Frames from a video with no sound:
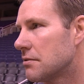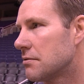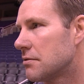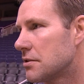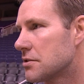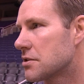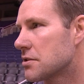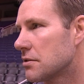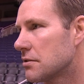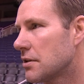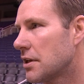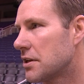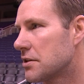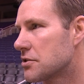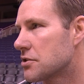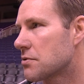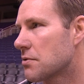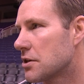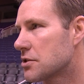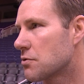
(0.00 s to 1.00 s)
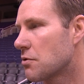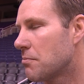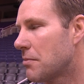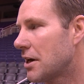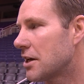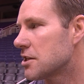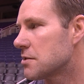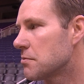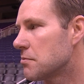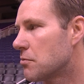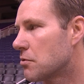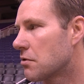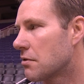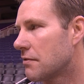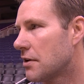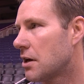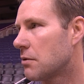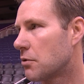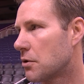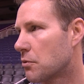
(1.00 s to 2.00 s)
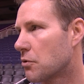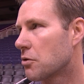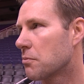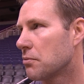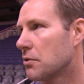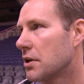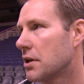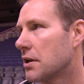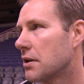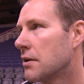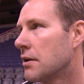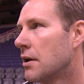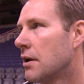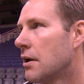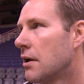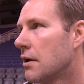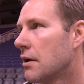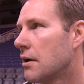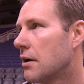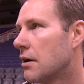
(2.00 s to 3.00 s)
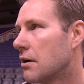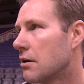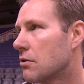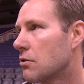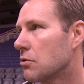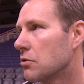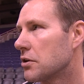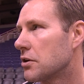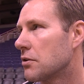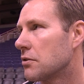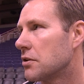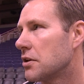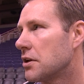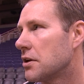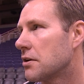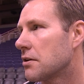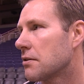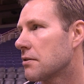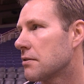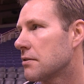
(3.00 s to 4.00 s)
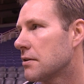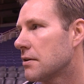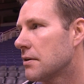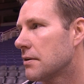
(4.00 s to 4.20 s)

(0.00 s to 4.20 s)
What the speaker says: This latest stretch reminds me more of how we were playing earlier in the year.